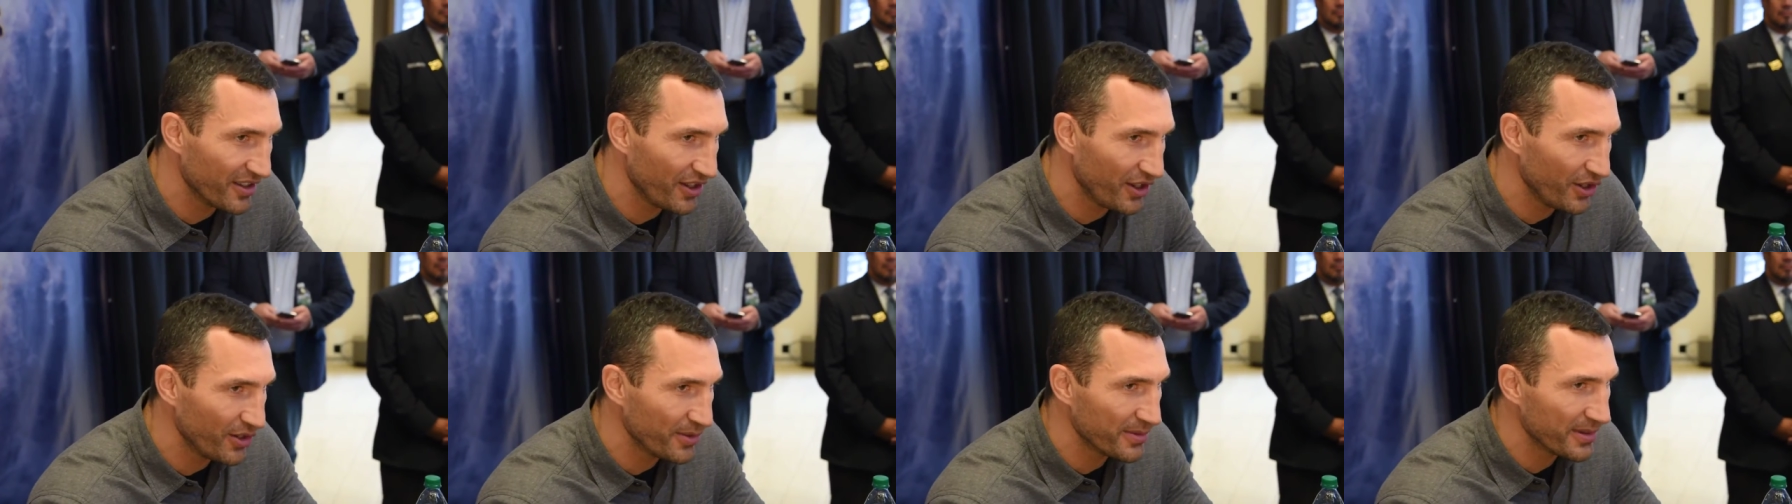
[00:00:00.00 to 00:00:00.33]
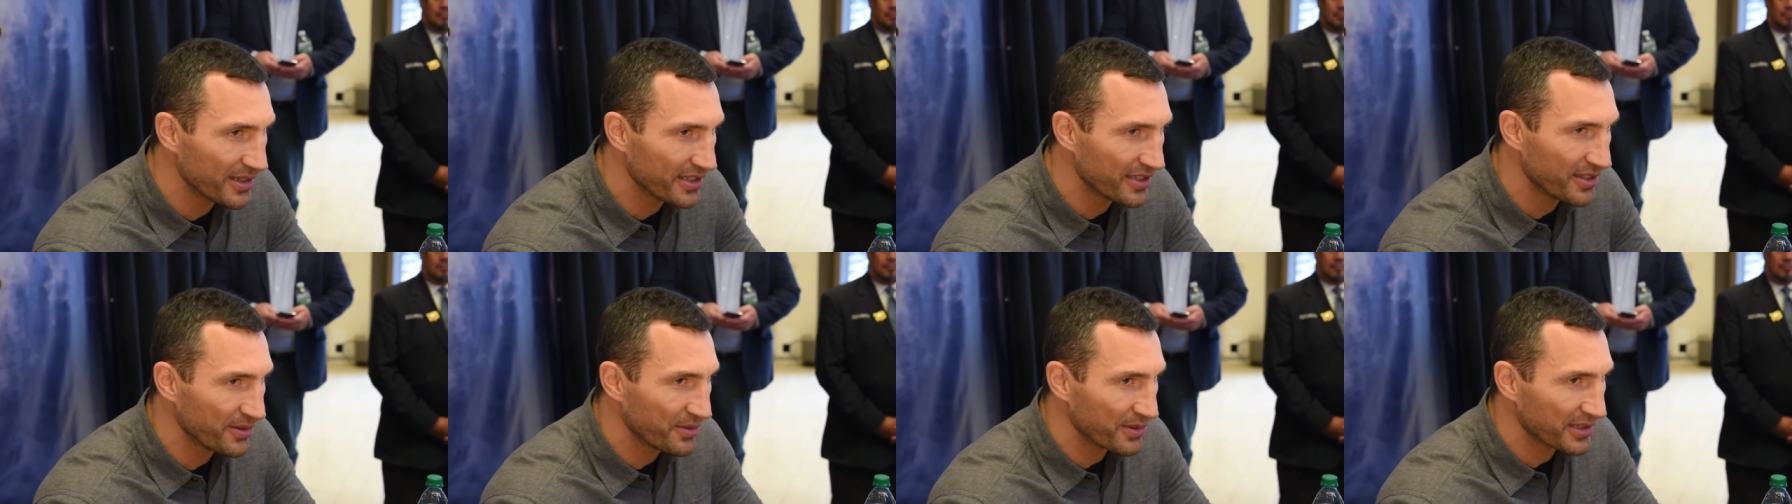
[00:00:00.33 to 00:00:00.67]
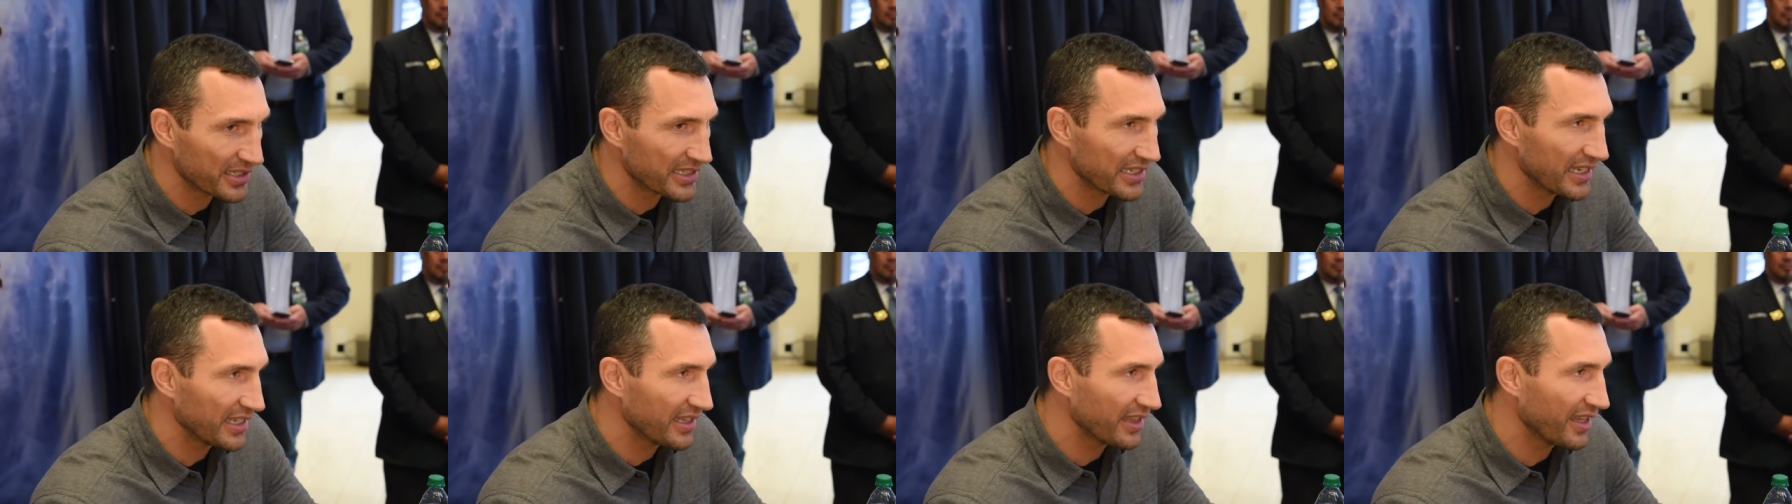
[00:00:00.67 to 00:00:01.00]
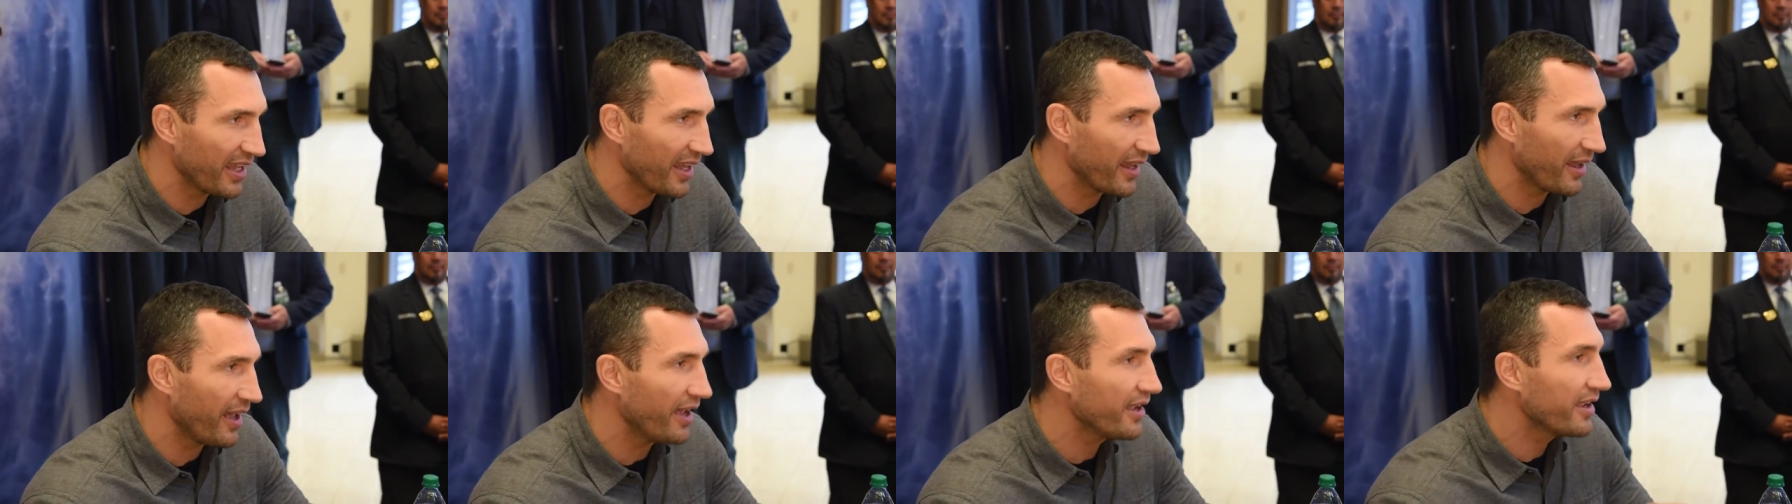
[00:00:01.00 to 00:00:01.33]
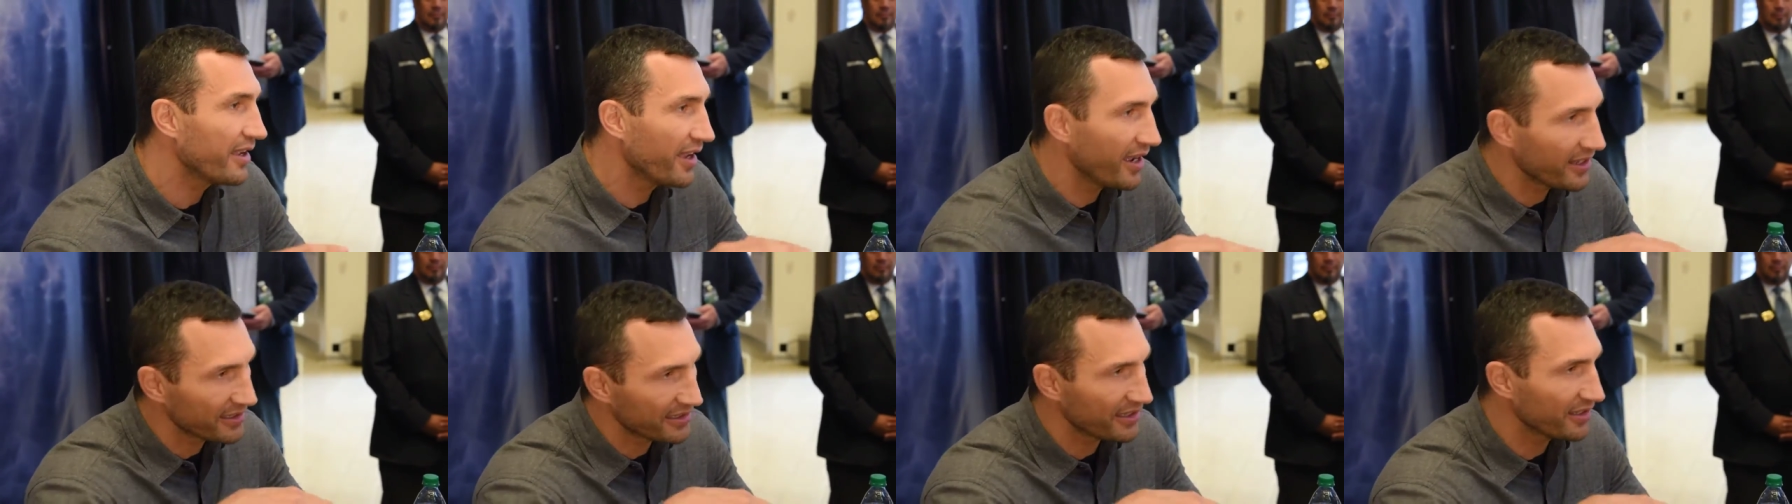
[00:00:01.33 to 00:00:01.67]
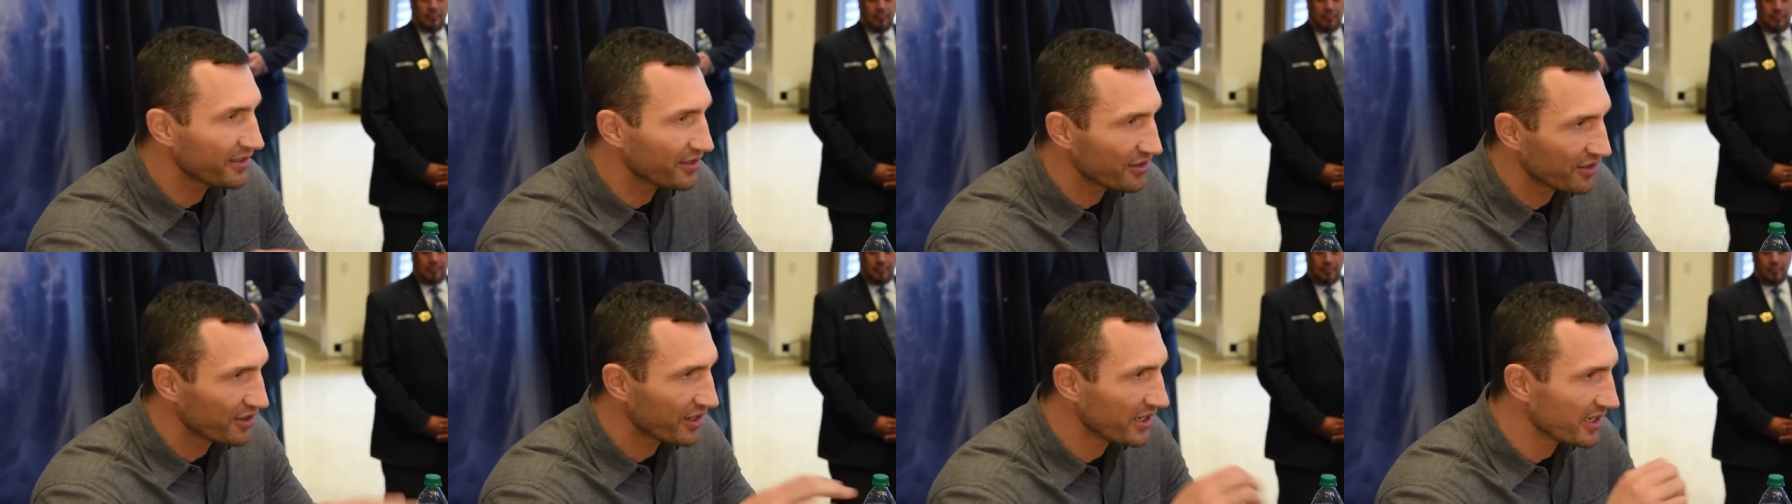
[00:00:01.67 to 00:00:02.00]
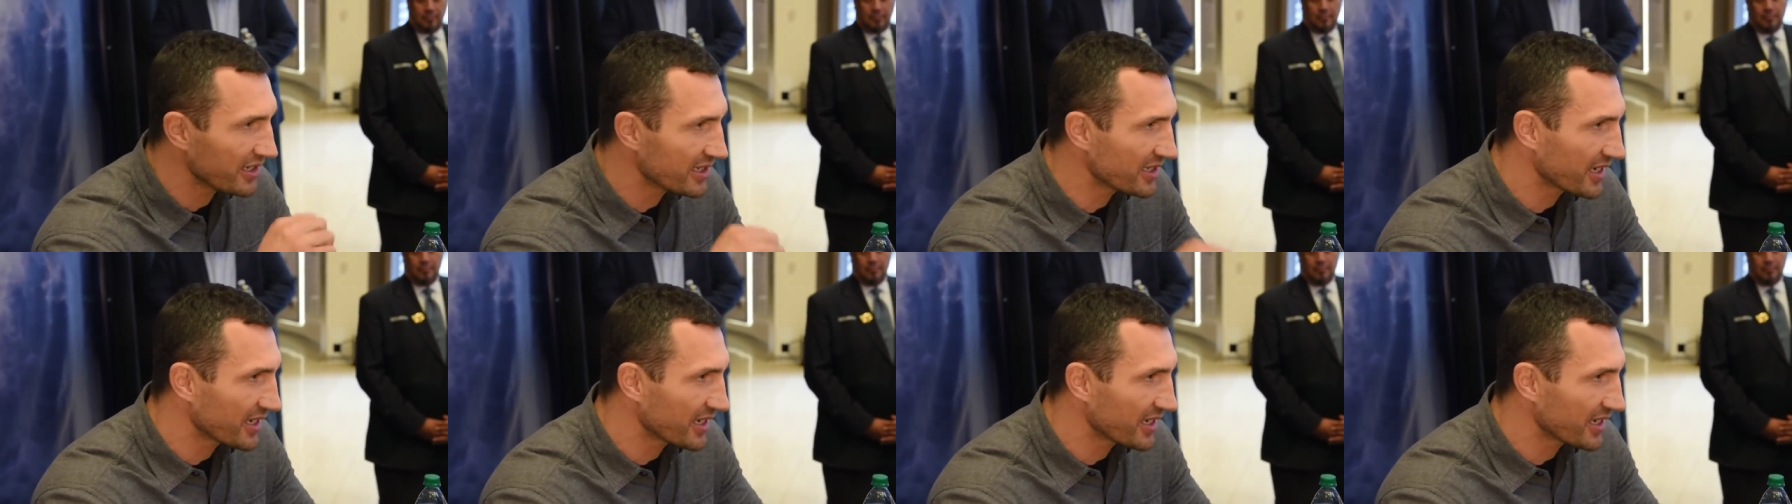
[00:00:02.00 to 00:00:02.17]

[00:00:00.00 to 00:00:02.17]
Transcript: always that was said, like I got under his